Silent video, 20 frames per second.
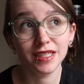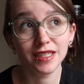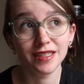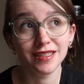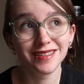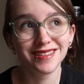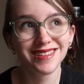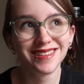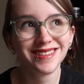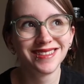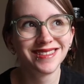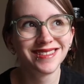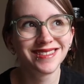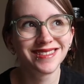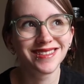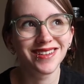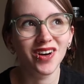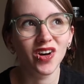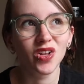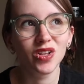and
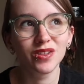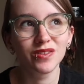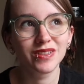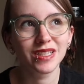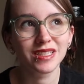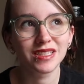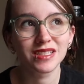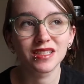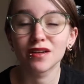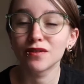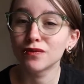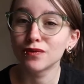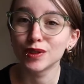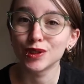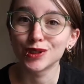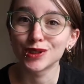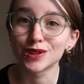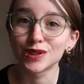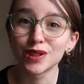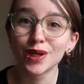all of that stuff we
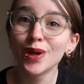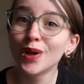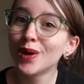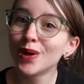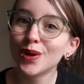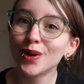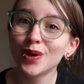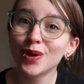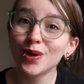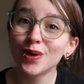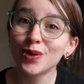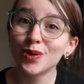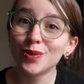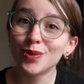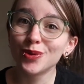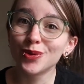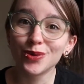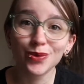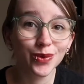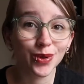just
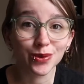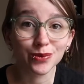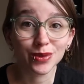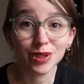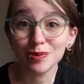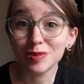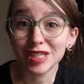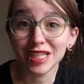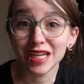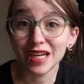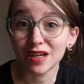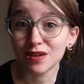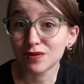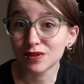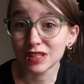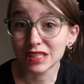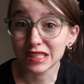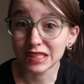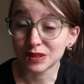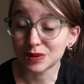do on repeat
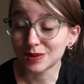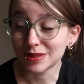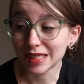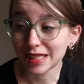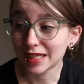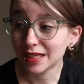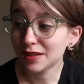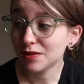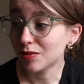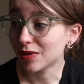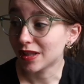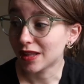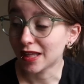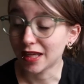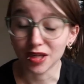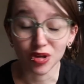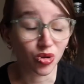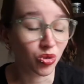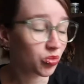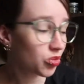every single day with
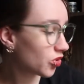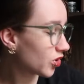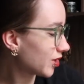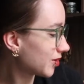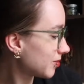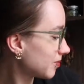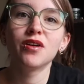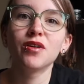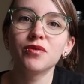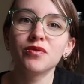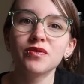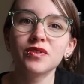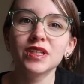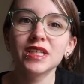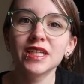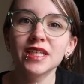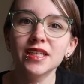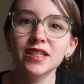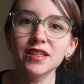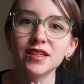a newborn.
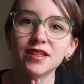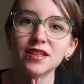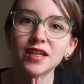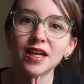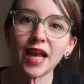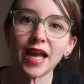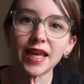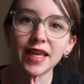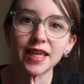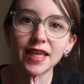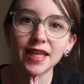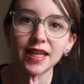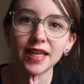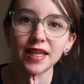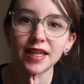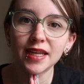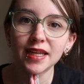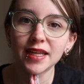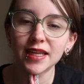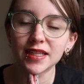Hopefully I
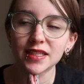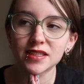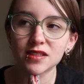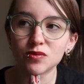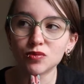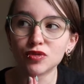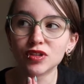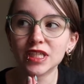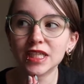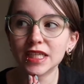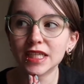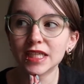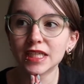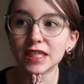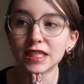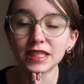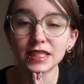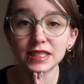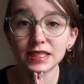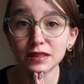can get some reading in
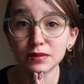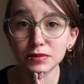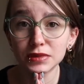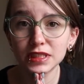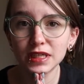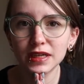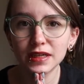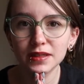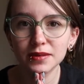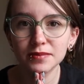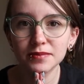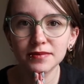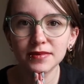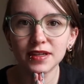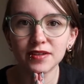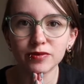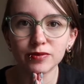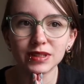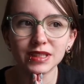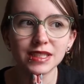at the same time.
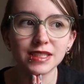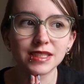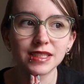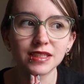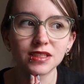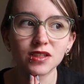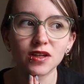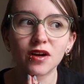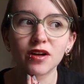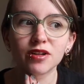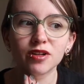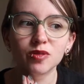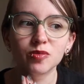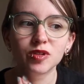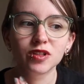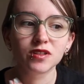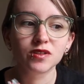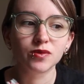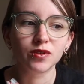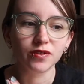I've been listening to
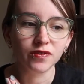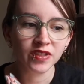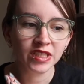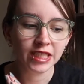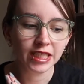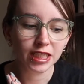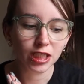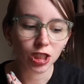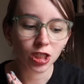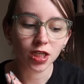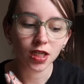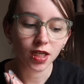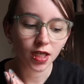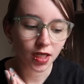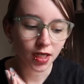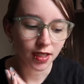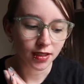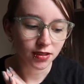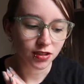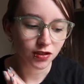audiobooks while feeding her
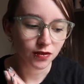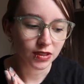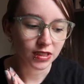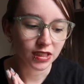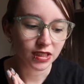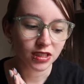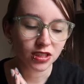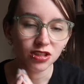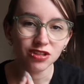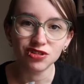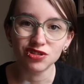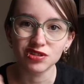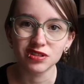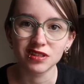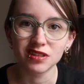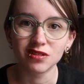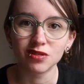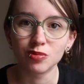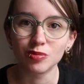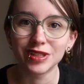and doing just
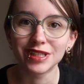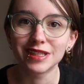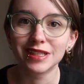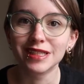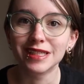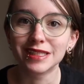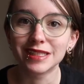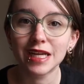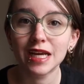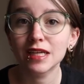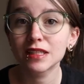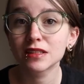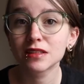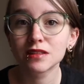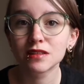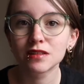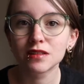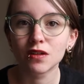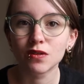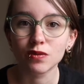little piddly
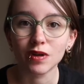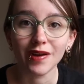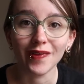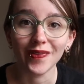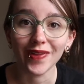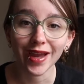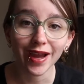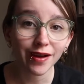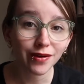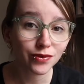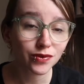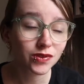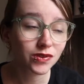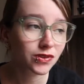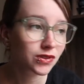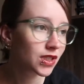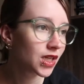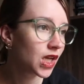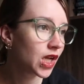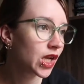tasks around the house.